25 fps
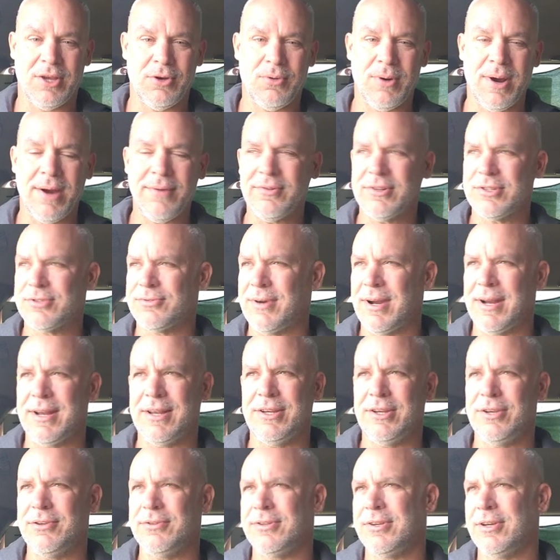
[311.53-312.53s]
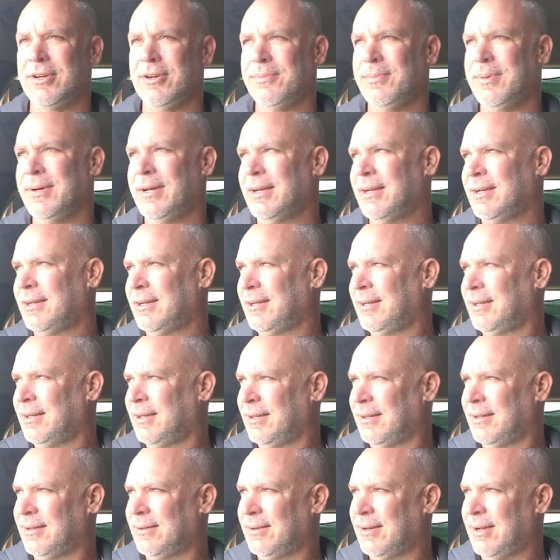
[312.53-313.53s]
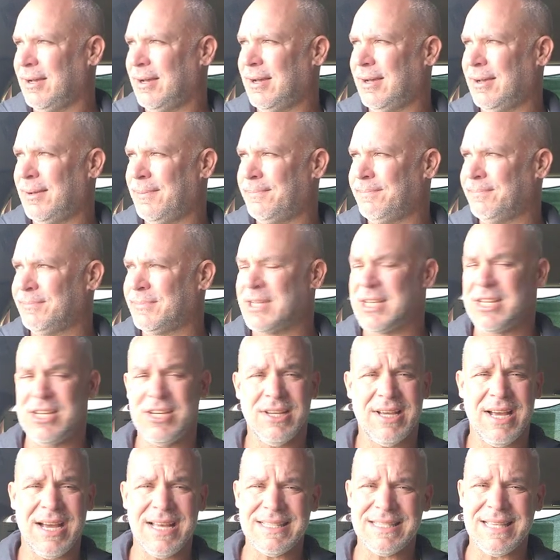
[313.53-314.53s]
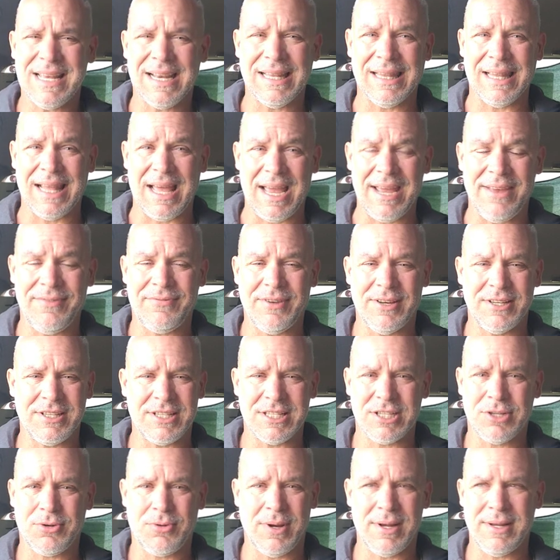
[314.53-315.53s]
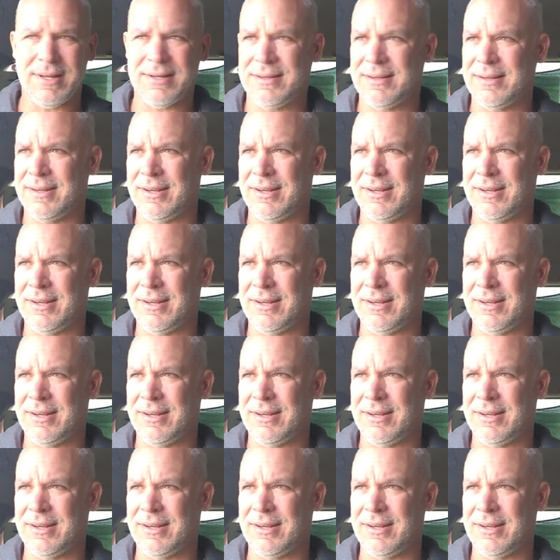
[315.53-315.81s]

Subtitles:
Whoever's running YouTube, can you guys get a life and just quit?